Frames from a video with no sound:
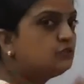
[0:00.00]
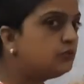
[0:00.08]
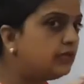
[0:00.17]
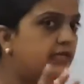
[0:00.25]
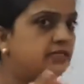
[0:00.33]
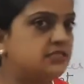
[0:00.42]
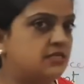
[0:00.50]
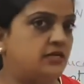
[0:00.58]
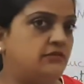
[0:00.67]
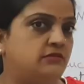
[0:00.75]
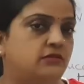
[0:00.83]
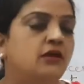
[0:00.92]
to each
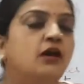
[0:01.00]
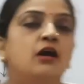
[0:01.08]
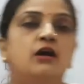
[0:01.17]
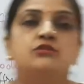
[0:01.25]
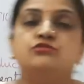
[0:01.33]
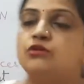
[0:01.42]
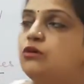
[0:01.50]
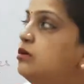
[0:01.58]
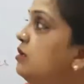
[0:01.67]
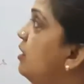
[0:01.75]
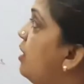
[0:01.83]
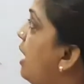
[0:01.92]
other.
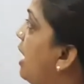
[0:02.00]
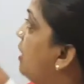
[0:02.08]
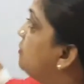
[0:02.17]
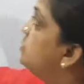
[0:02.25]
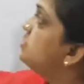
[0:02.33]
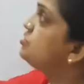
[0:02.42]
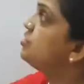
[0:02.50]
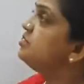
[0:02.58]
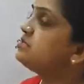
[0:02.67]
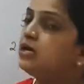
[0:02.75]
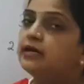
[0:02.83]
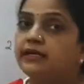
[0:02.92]
So how the
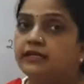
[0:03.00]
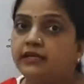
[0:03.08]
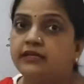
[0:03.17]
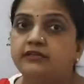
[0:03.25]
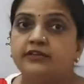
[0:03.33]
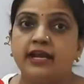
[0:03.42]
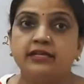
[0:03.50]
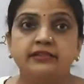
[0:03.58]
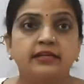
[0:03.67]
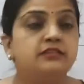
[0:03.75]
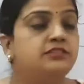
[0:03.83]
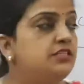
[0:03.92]
genes are getting
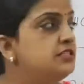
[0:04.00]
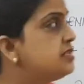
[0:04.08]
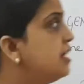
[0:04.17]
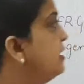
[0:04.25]
interacted? Genes are